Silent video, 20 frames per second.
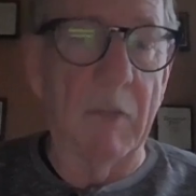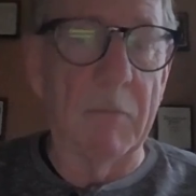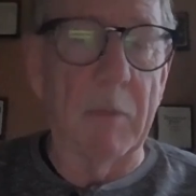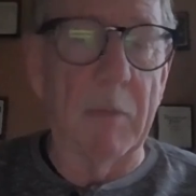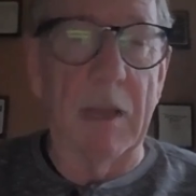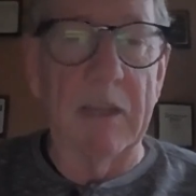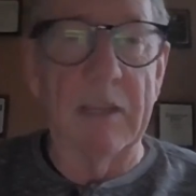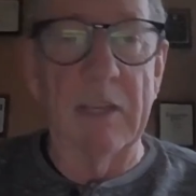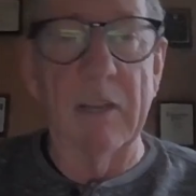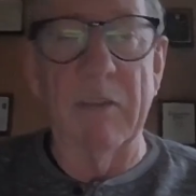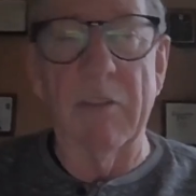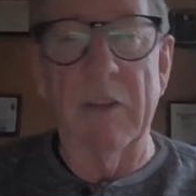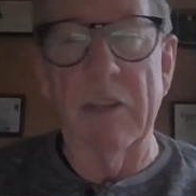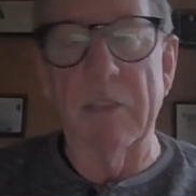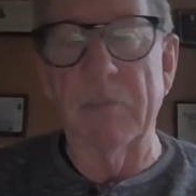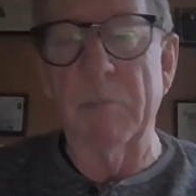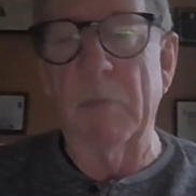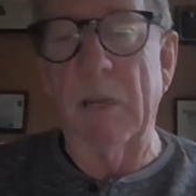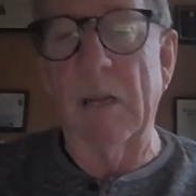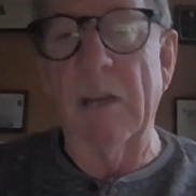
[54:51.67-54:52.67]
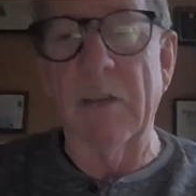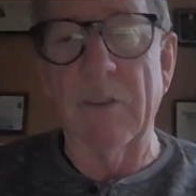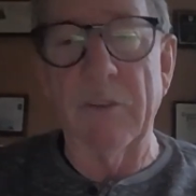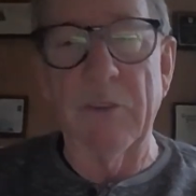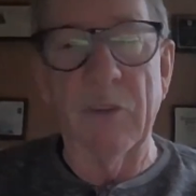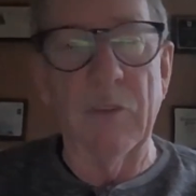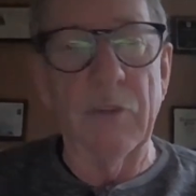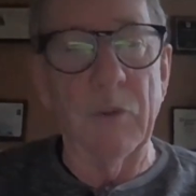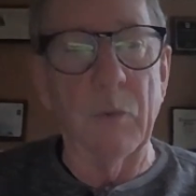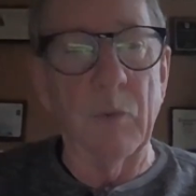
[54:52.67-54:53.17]
alpine areas, but I
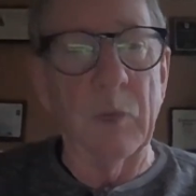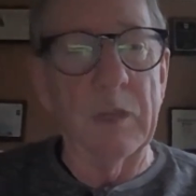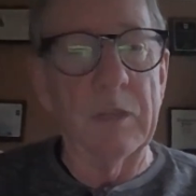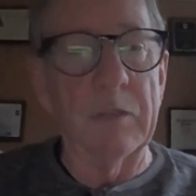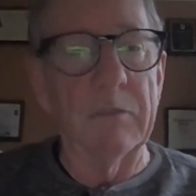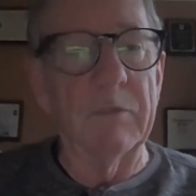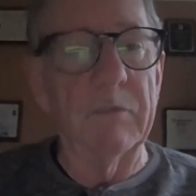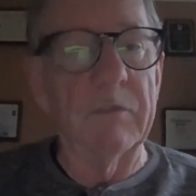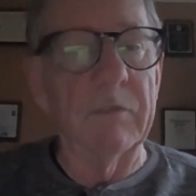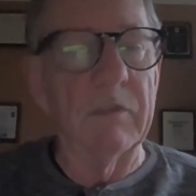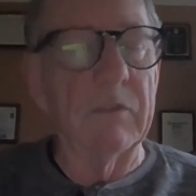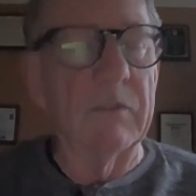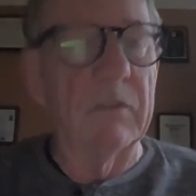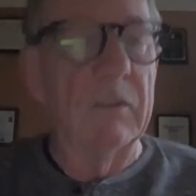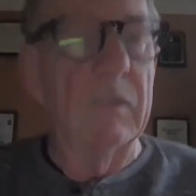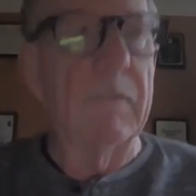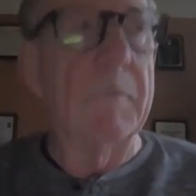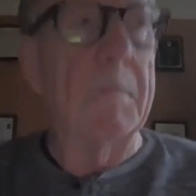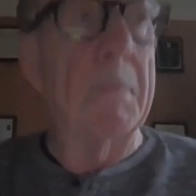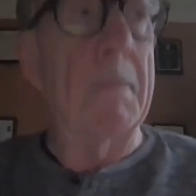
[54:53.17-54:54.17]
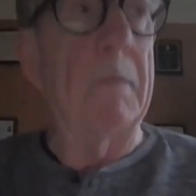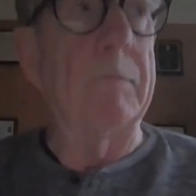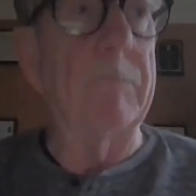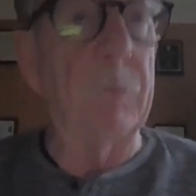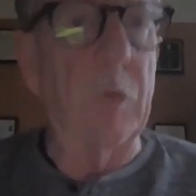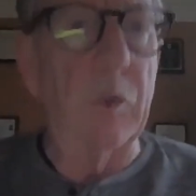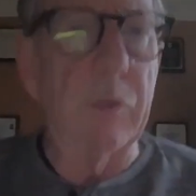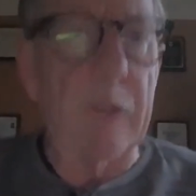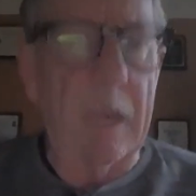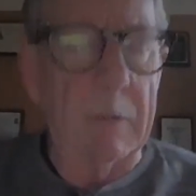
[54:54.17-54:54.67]
don't know that we
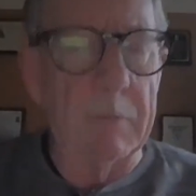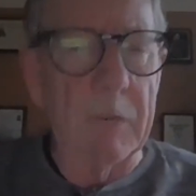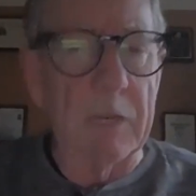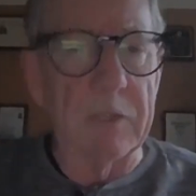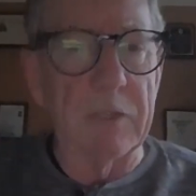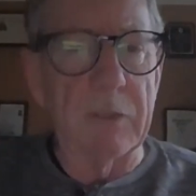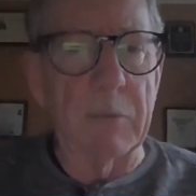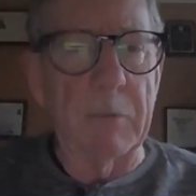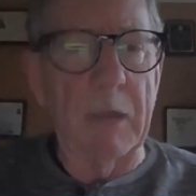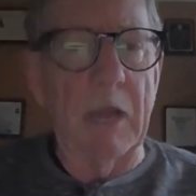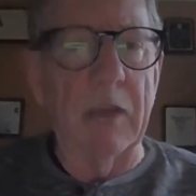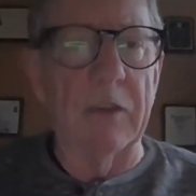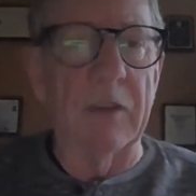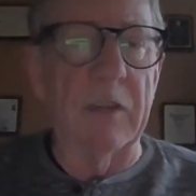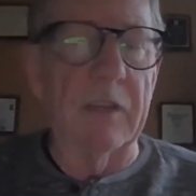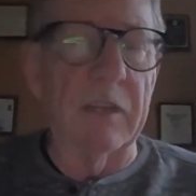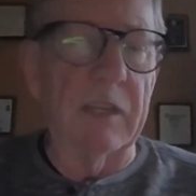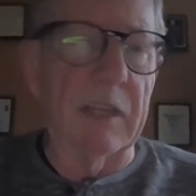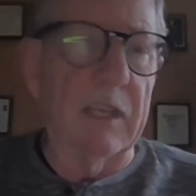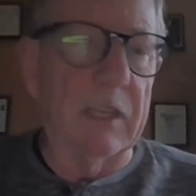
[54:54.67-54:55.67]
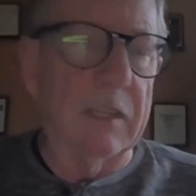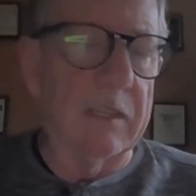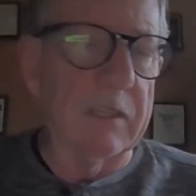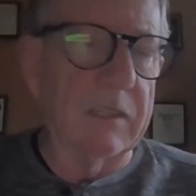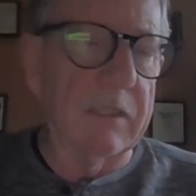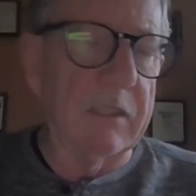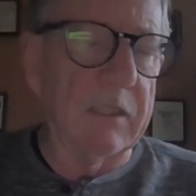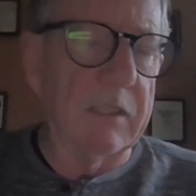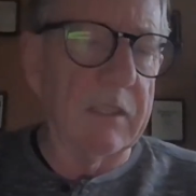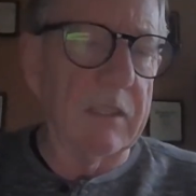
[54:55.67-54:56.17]
know that much about it
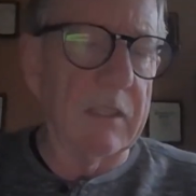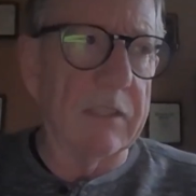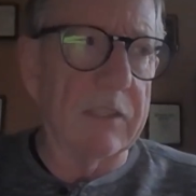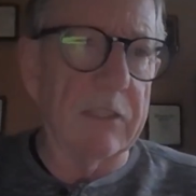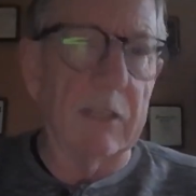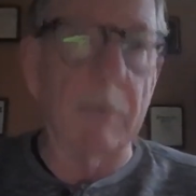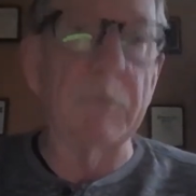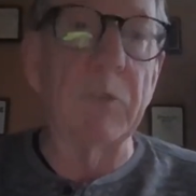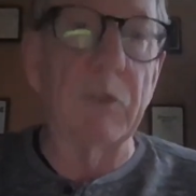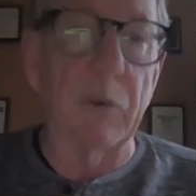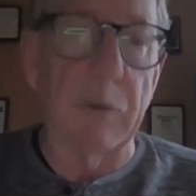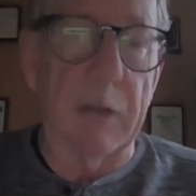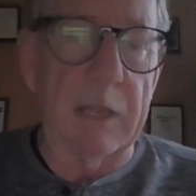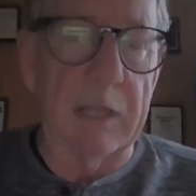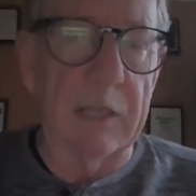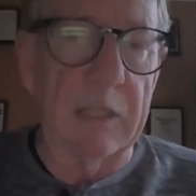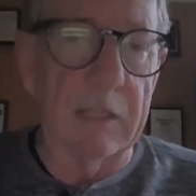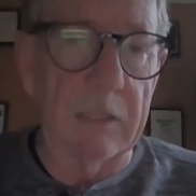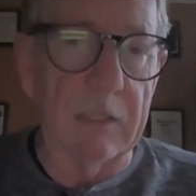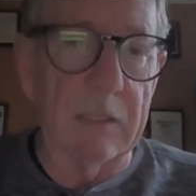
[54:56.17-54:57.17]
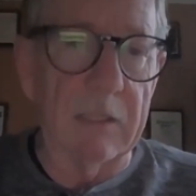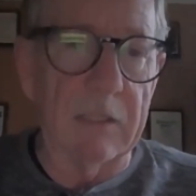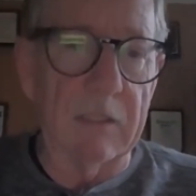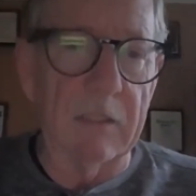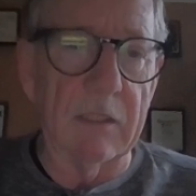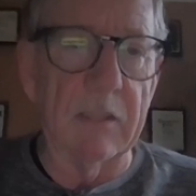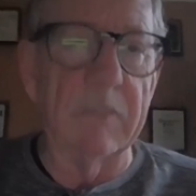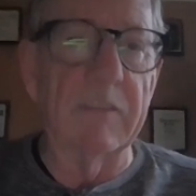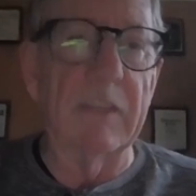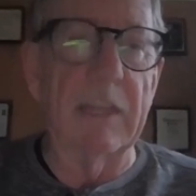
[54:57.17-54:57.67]
in subterranean
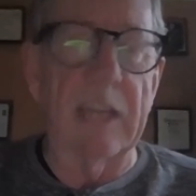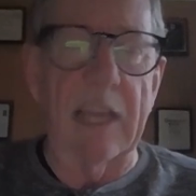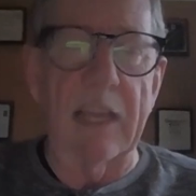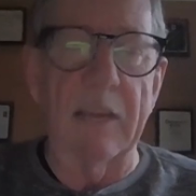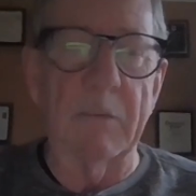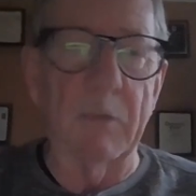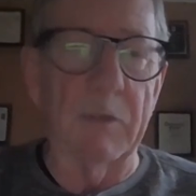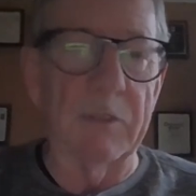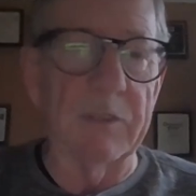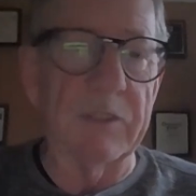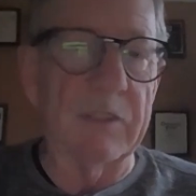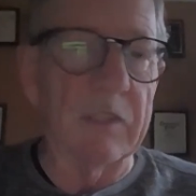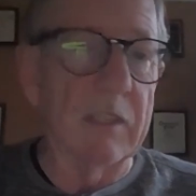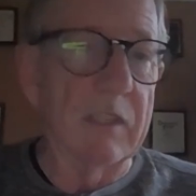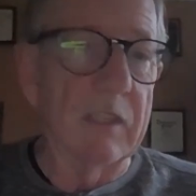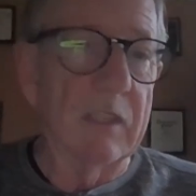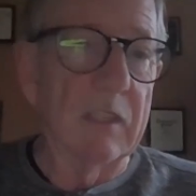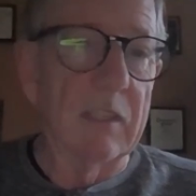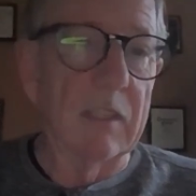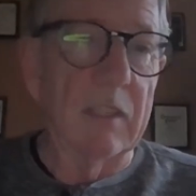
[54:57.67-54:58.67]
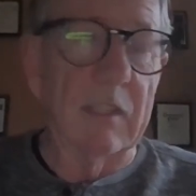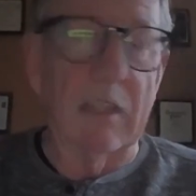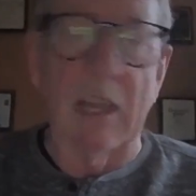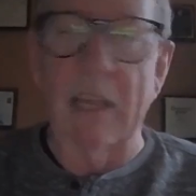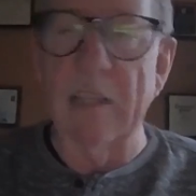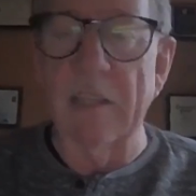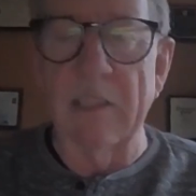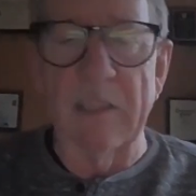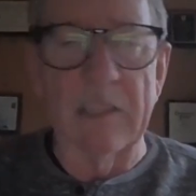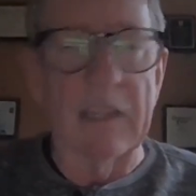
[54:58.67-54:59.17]
living animals
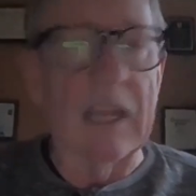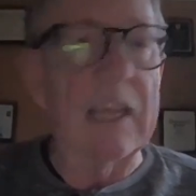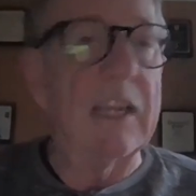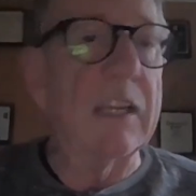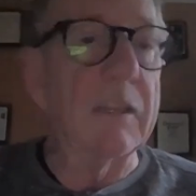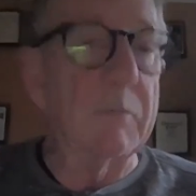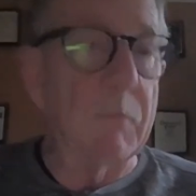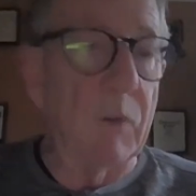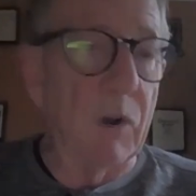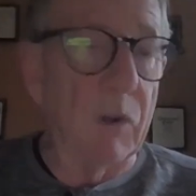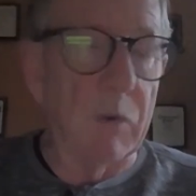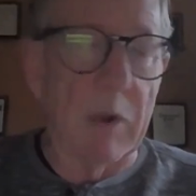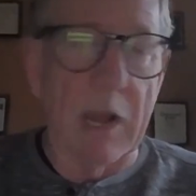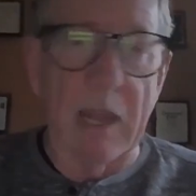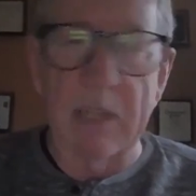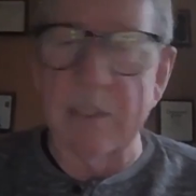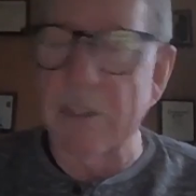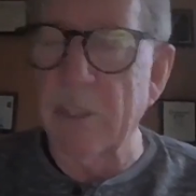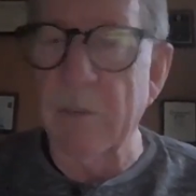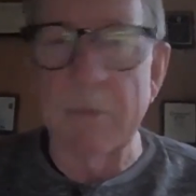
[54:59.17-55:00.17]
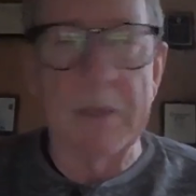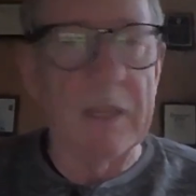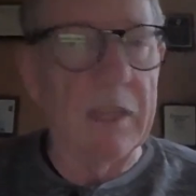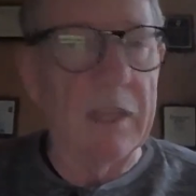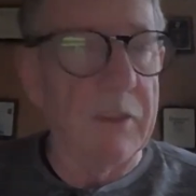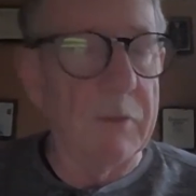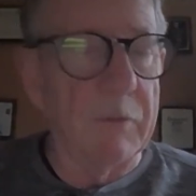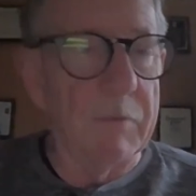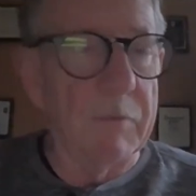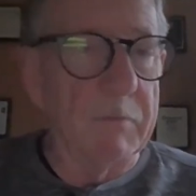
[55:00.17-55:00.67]
like naked mole rats, some of the
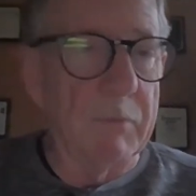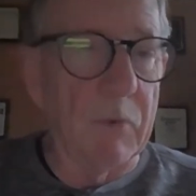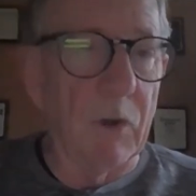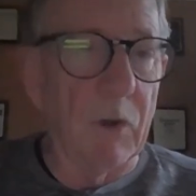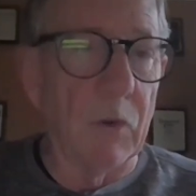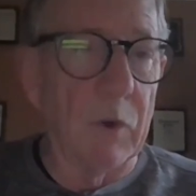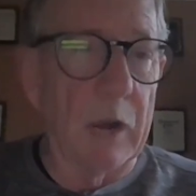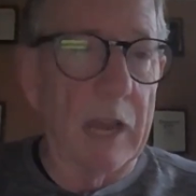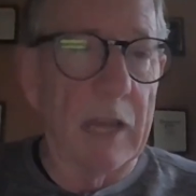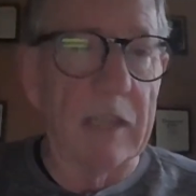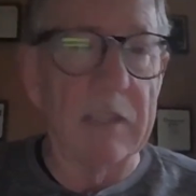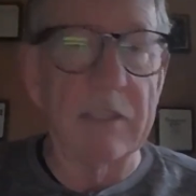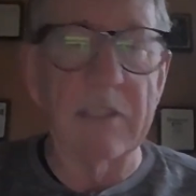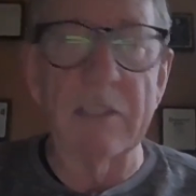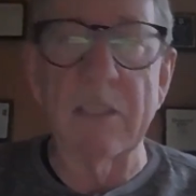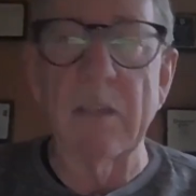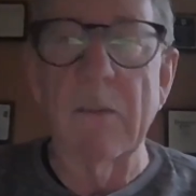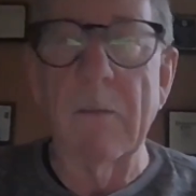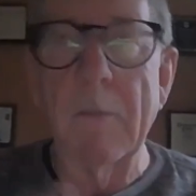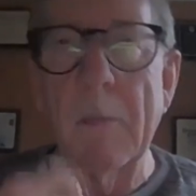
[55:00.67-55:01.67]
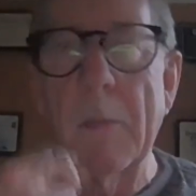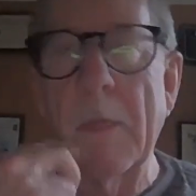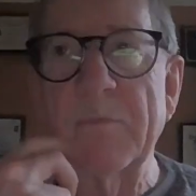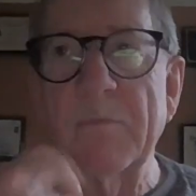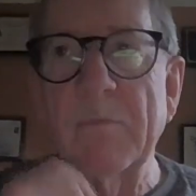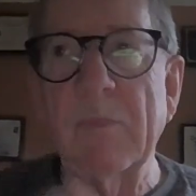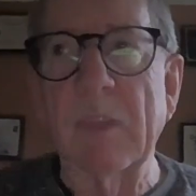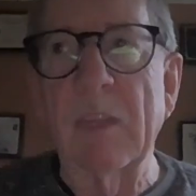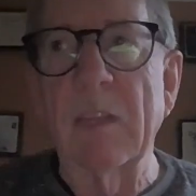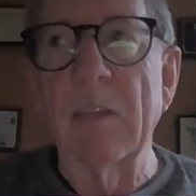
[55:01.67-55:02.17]
other mole rats.
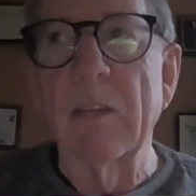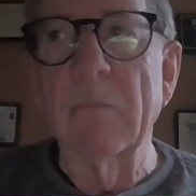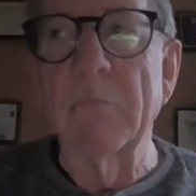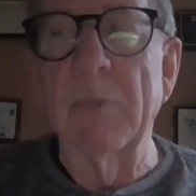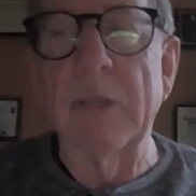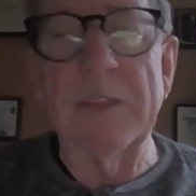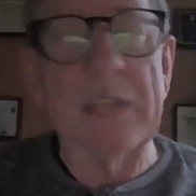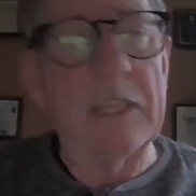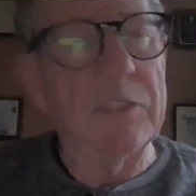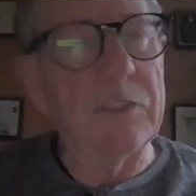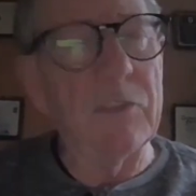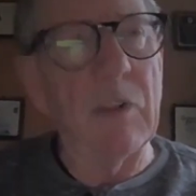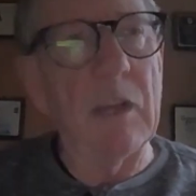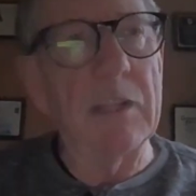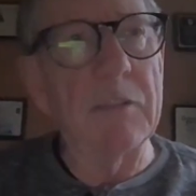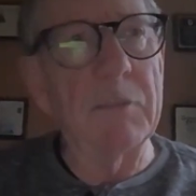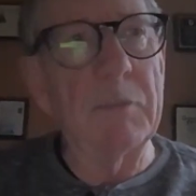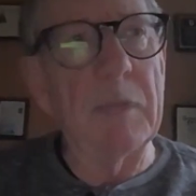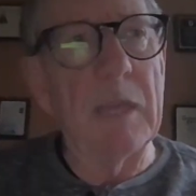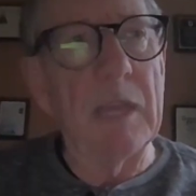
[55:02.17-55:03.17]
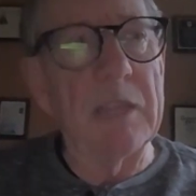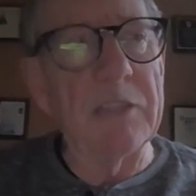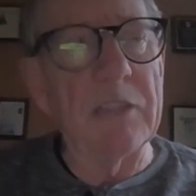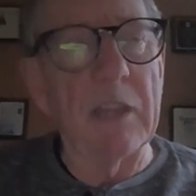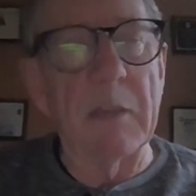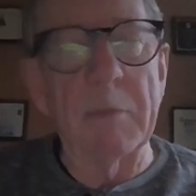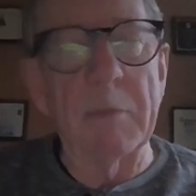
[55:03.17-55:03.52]
But that strikes me as